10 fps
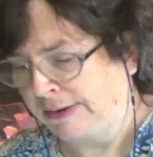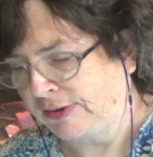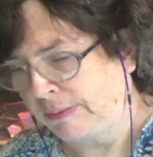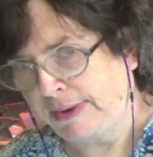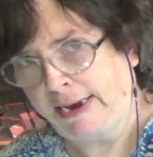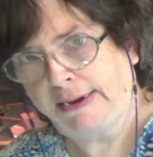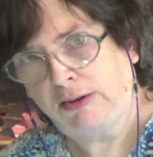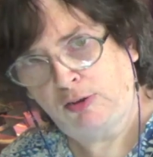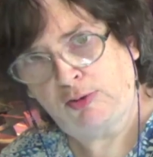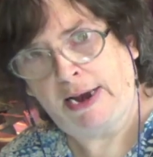so I'm kind of
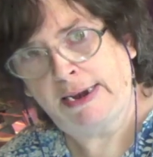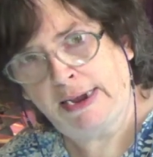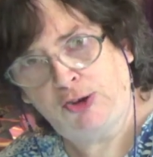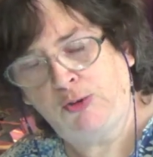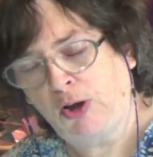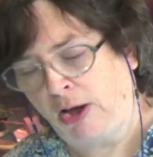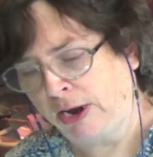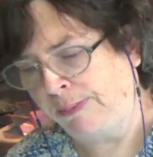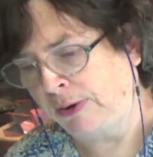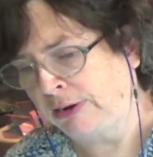trying to get you caught
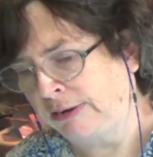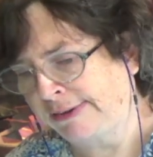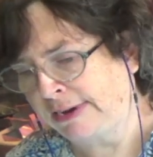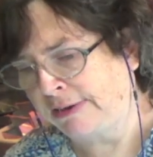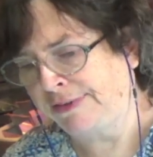up on stuff.